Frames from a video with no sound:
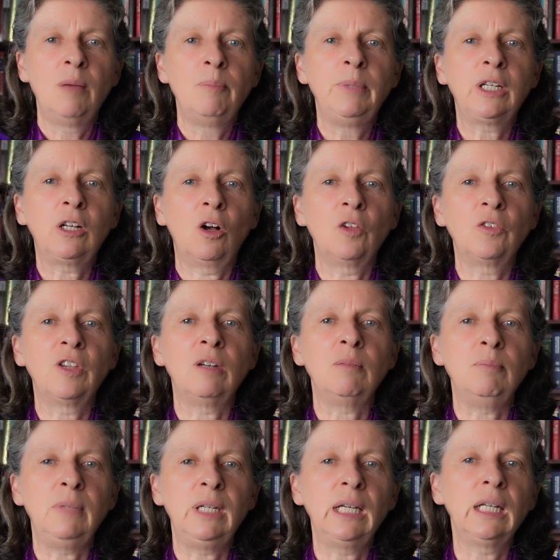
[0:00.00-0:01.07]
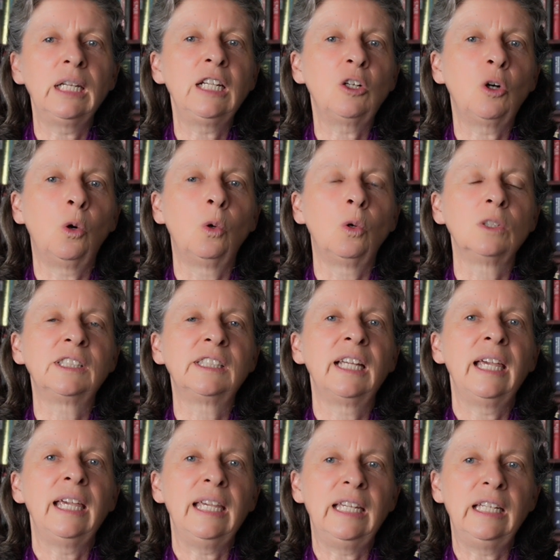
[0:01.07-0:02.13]
because it merely caused
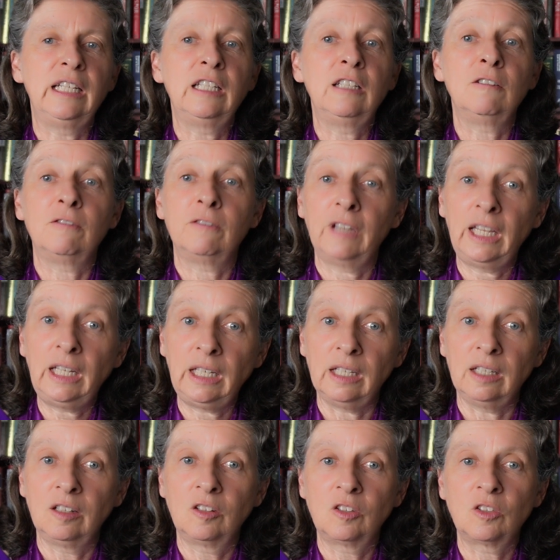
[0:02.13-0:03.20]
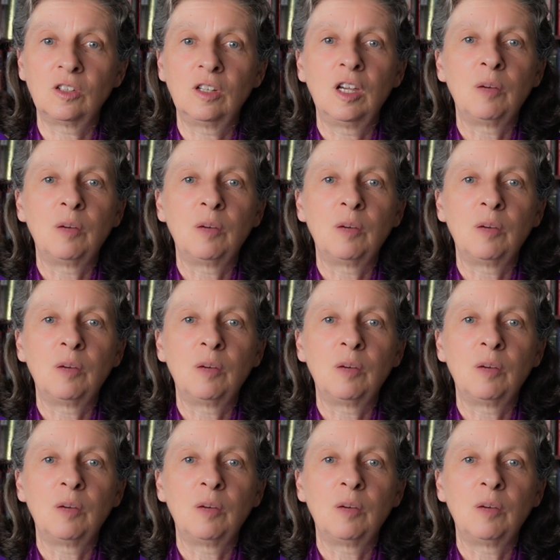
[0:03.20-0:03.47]
inconvenience